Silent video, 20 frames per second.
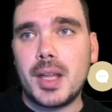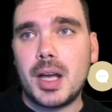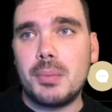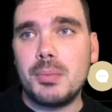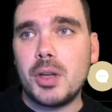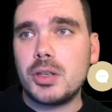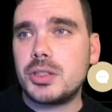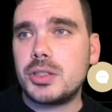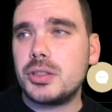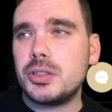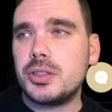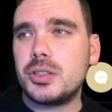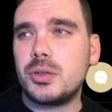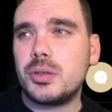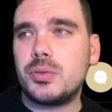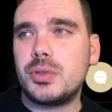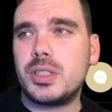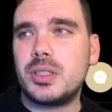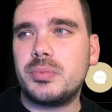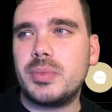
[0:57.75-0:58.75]
I'm not too sure
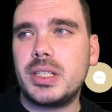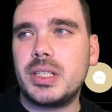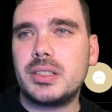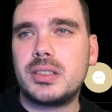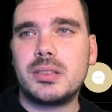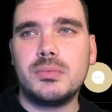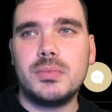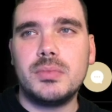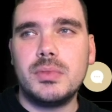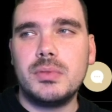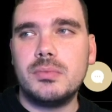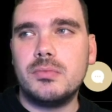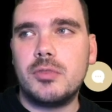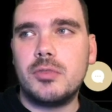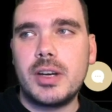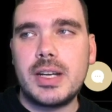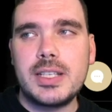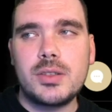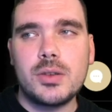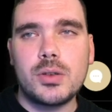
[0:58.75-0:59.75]
what you mean some
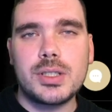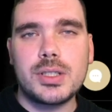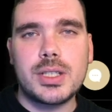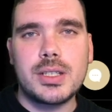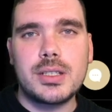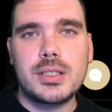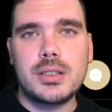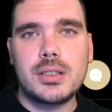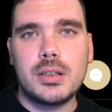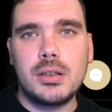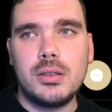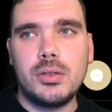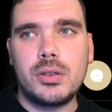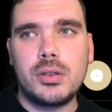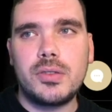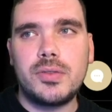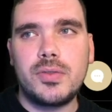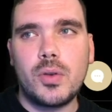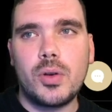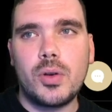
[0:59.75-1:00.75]
resources to
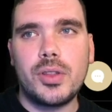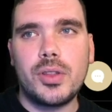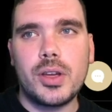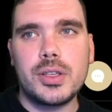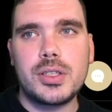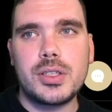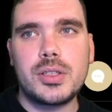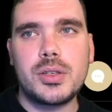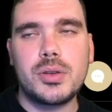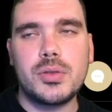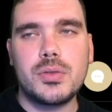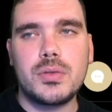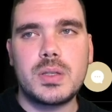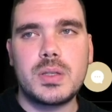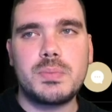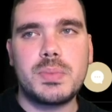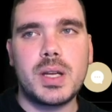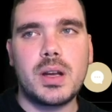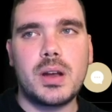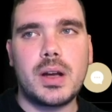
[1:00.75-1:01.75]
look for those tools,
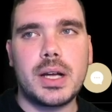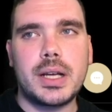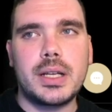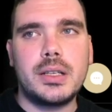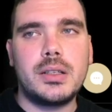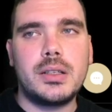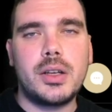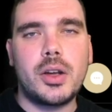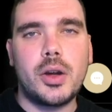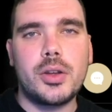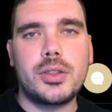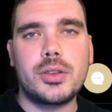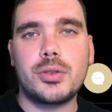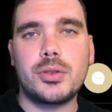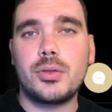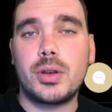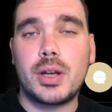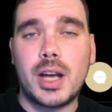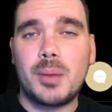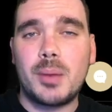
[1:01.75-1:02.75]
but I can go
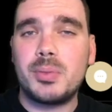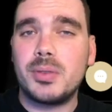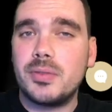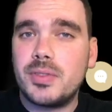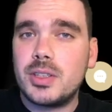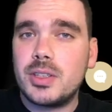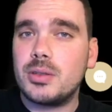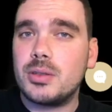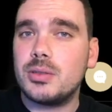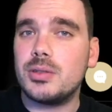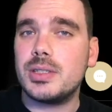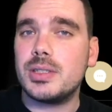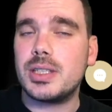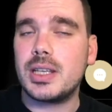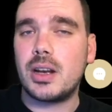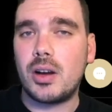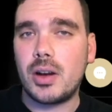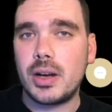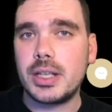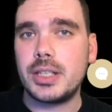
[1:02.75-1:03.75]
through a couple of the tools that I